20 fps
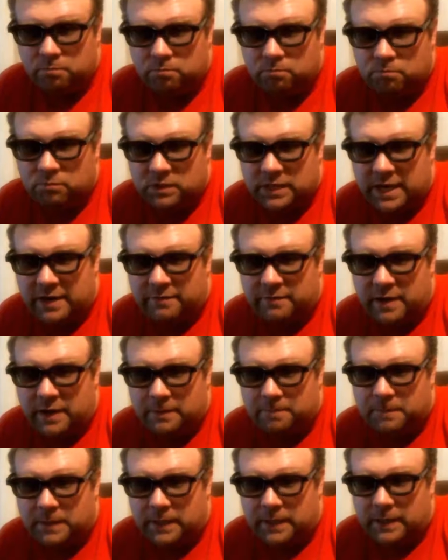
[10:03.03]
it's kind of
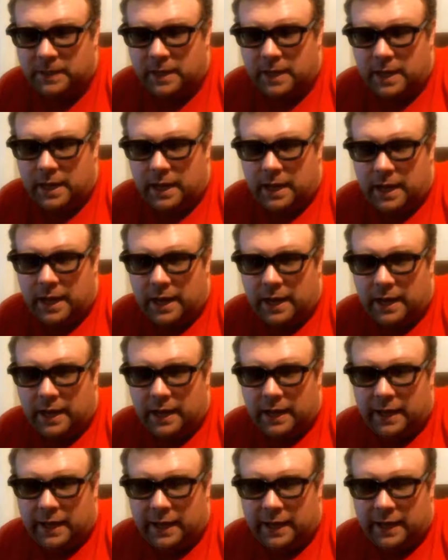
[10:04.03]
fun.
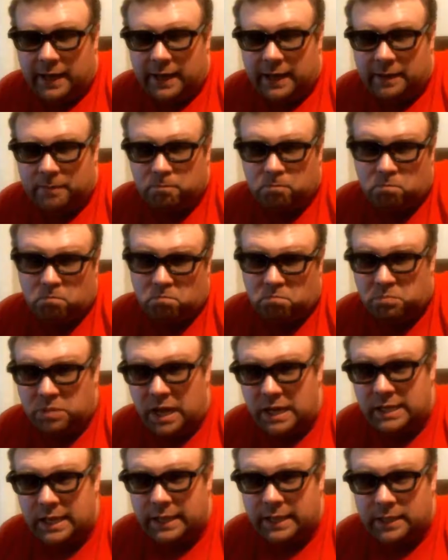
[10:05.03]
I
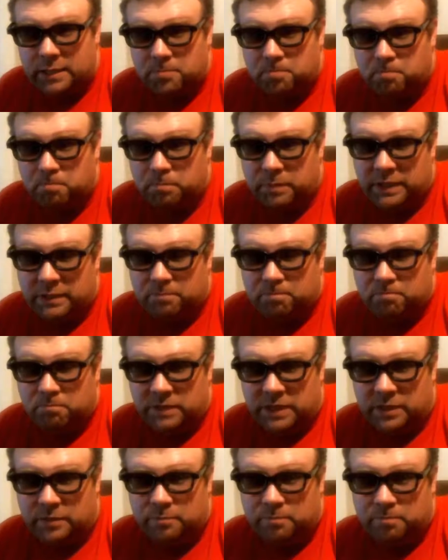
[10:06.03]
like it, but
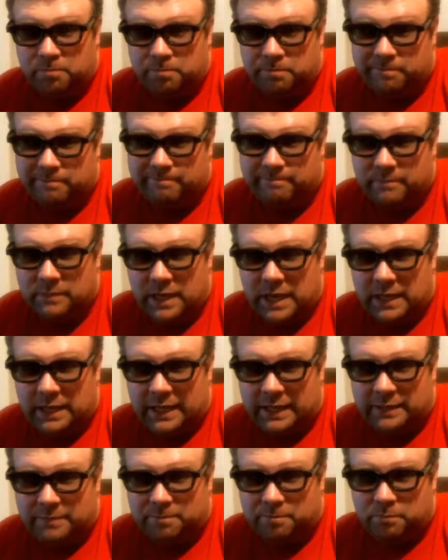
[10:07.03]
you know, I
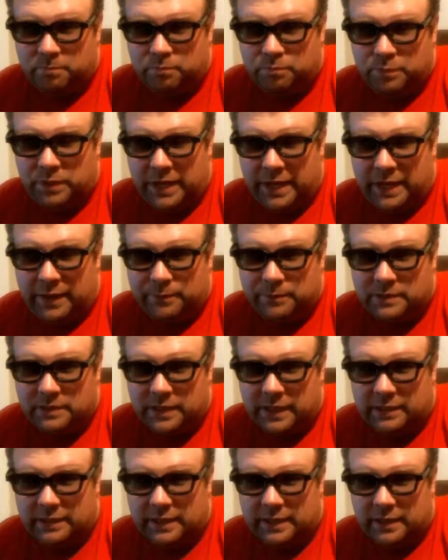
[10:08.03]
like games
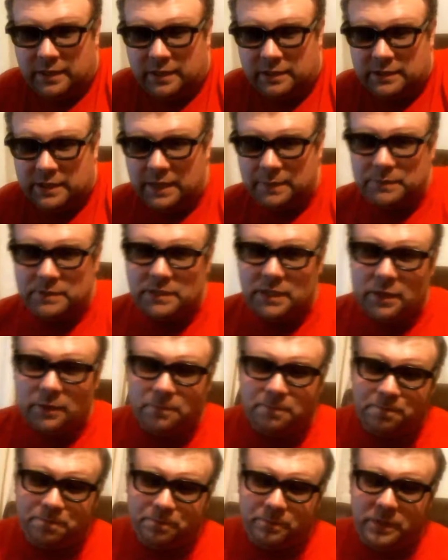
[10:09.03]
like that a lot of times. So
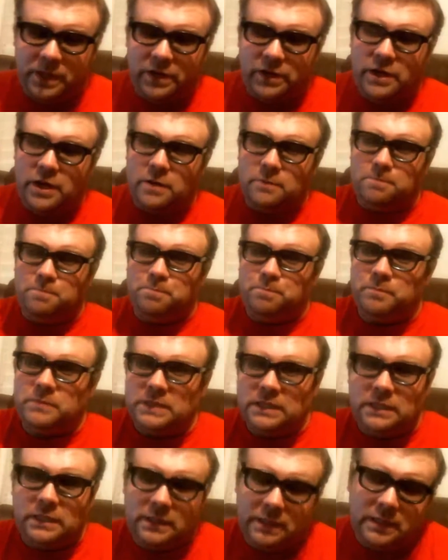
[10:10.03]
there you go,
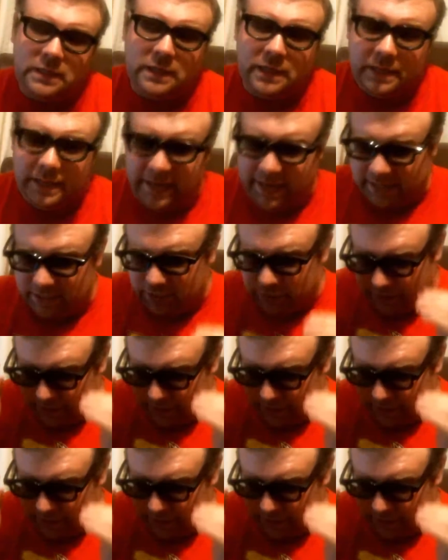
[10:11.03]
Astra